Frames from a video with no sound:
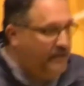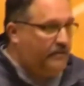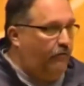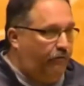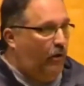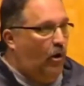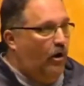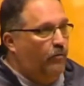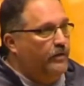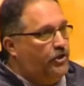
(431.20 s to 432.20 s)
the
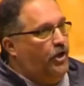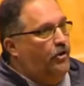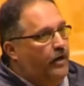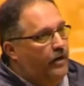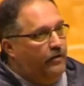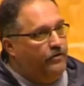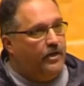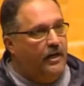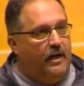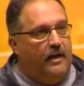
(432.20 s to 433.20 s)
floor with shooters,
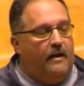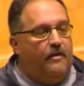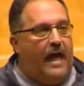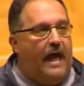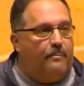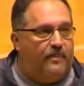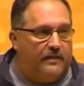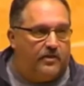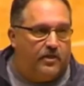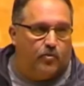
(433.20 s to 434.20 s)
that
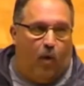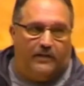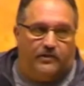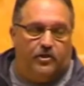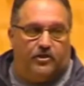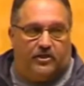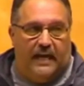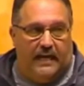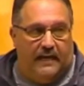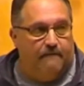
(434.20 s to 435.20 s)
this is what you
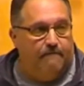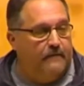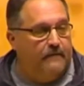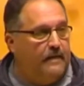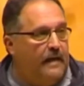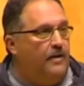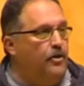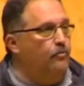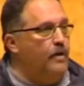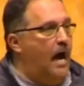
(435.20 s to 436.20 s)
see. And you
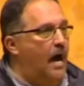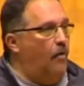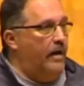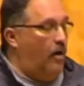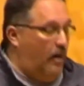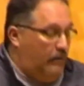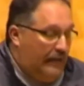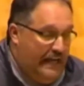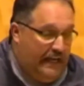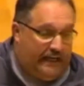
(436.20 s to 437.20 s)
know in our
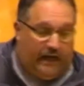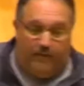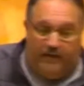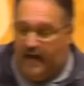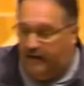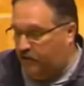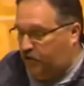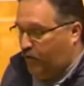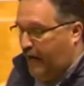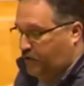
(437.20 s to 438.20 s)
league, coming down the
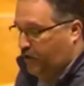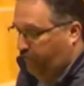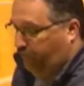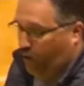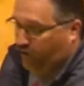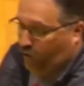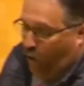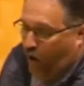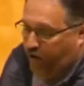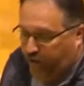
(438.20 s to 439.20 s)
stretch in the fourth
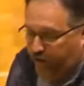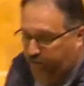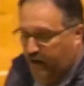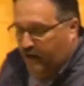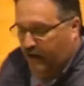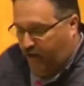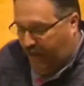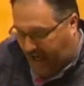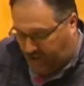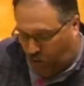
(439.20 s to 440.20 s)
quarter,
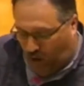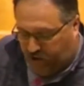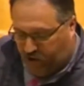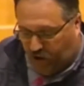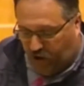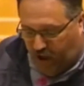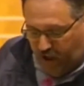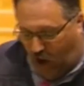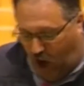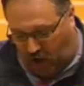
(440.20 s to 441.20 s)
that's what you're going to
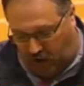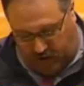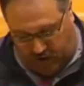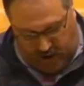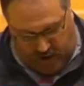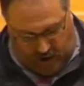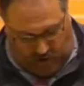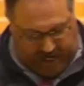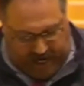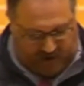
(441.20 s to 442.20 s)
guard.
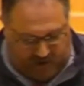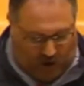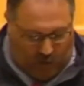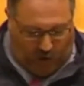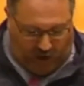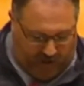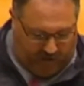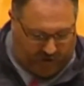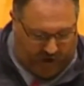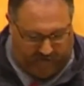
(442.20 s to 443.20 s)
Okay, so we're going to
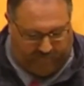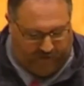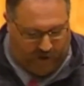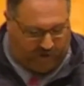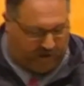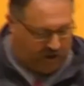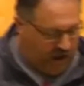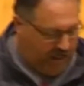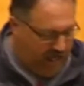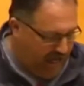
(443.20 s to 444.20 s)
try to focus
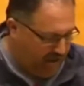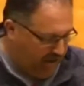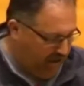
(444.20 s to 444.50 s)
on that a little